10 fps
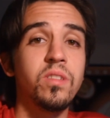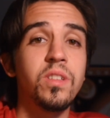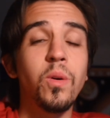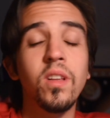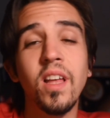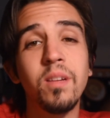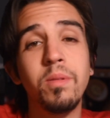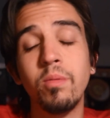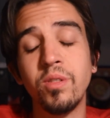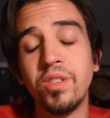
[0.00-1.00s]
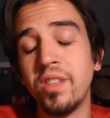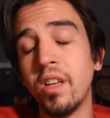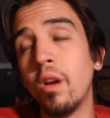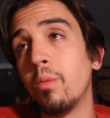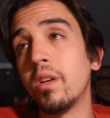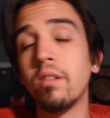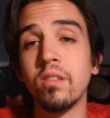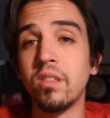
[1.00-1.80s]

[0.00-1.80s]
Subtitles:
You know, a lot of people just say, oh, whatever,